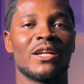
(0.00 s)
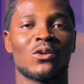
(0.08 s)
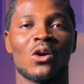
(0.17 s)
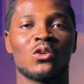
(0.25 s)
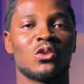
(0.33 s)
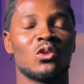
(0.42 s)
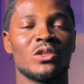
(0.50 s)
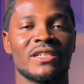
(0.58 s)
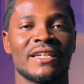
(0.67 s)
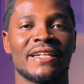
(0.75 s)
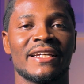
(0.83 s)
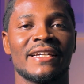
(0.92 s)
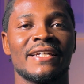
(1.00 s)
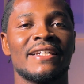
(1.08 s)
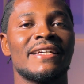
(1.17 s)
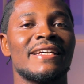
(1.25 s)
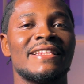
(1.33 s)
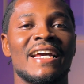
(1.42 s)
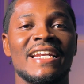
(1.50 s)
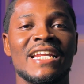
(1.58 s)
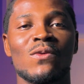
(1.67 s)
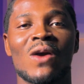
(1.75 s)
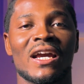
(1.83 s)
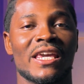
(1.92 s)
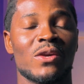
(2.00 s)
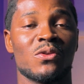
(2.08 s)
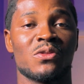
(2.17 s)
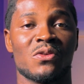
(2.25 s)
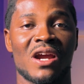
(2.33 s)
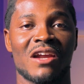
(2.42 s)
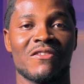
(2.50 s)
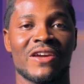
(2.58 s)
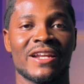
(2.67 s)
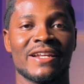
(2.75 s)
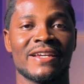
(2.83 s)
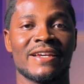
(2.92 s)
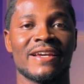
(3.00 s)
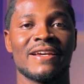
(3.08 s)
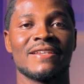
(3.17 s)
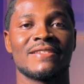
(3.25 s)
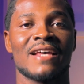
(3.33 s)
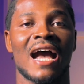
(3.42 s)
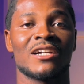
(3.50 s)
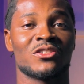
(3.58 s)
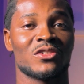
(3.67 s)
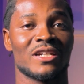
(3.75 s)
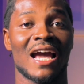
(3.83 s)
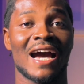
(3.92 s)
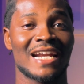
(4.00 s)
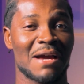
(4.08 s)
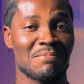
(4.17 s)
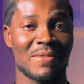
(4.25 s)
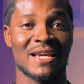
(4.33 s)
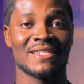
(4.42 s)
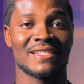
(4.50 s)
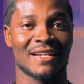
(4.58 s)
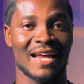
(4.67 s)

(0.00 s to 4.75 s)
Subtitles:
in conclusion, the Neewer Q300 is actually an amazing